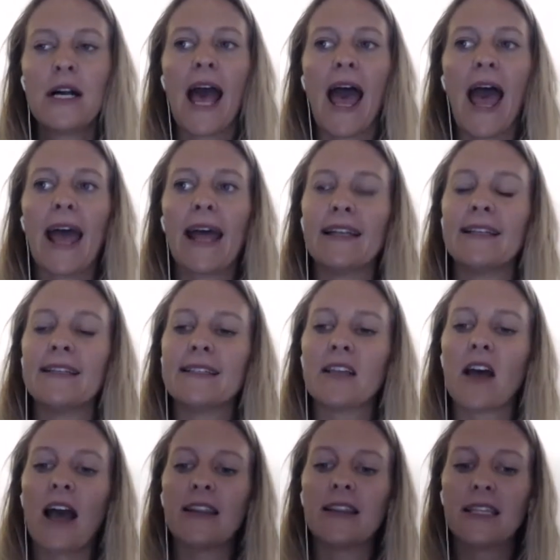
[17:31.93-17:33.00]
and
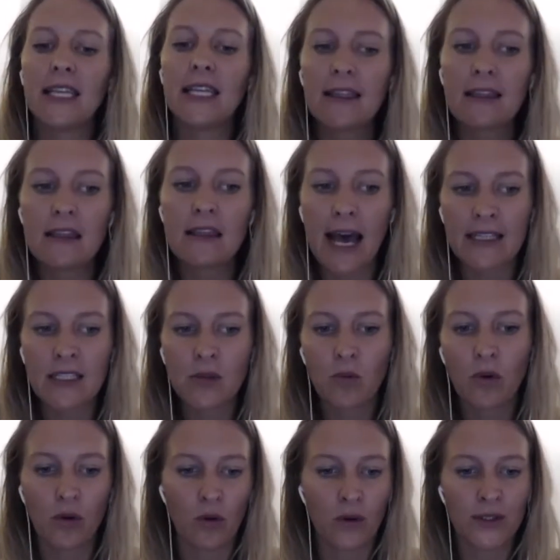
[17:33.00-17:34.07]
i think that's
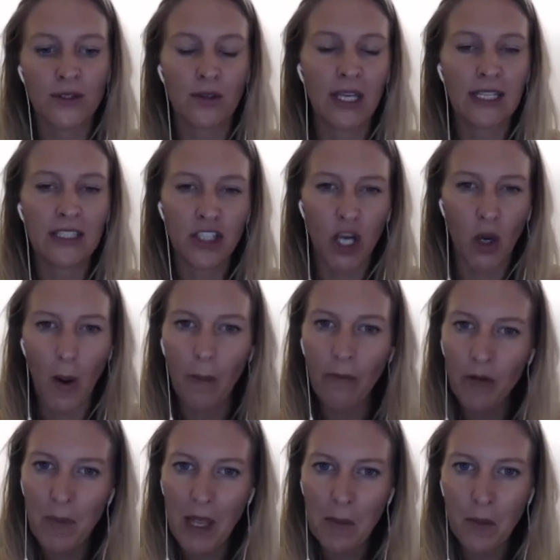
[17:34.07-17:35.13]
what also can show up
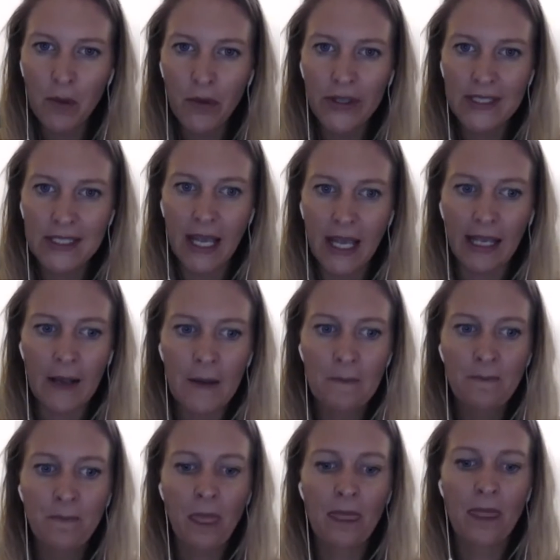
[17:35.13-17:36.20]
for people is like
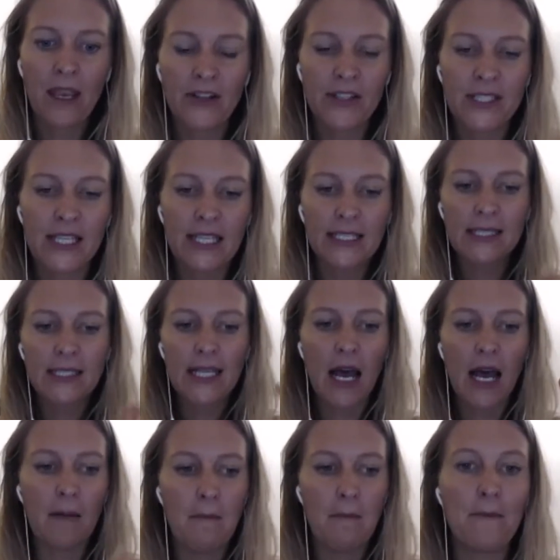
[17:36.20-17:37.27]
there's this
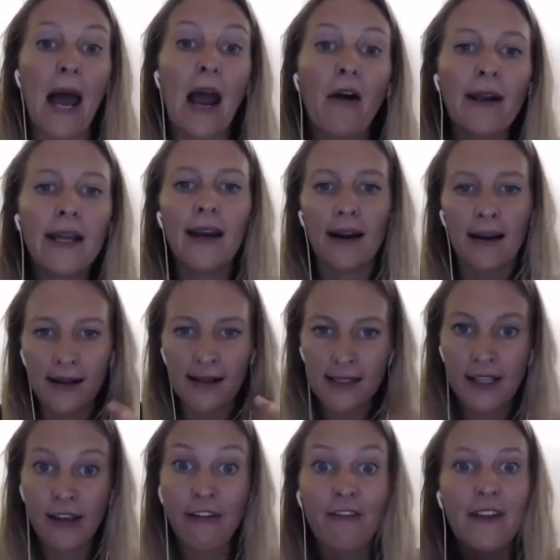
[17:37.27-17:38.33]
um, barrier
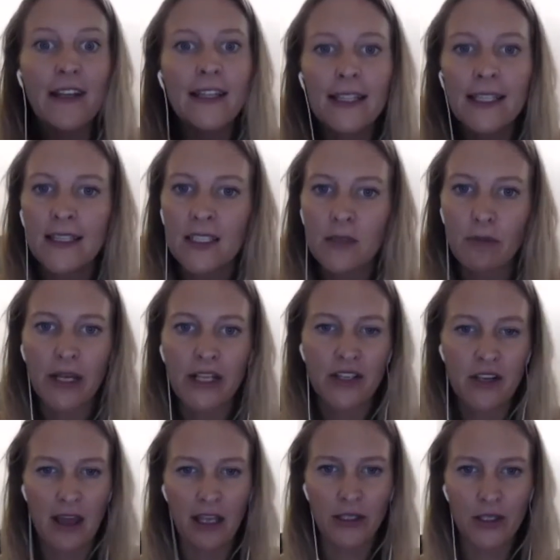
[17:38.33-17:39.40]
to feeling this pleasure
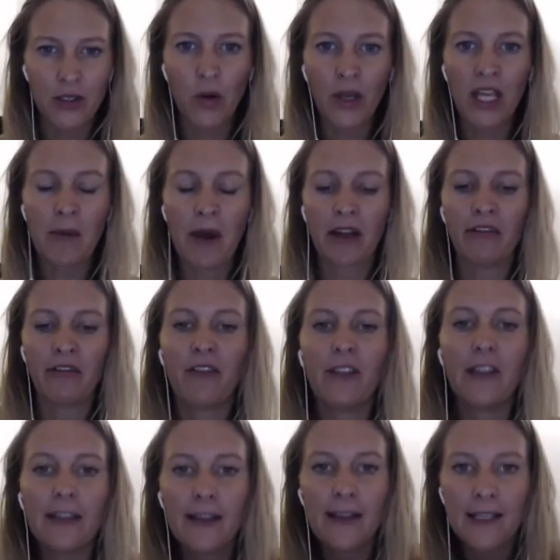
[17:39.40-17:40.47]
that you're talking about and
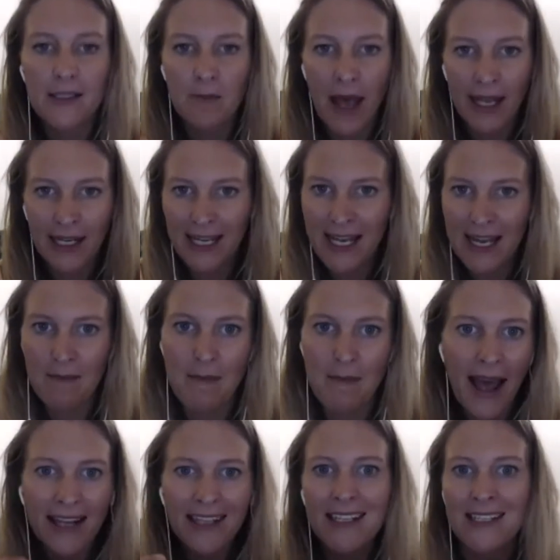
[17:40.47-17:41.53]
feeling this mag-
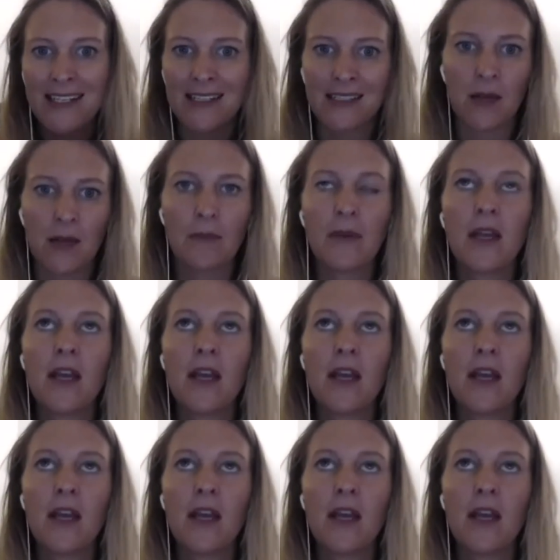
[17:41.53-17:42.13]
magnetism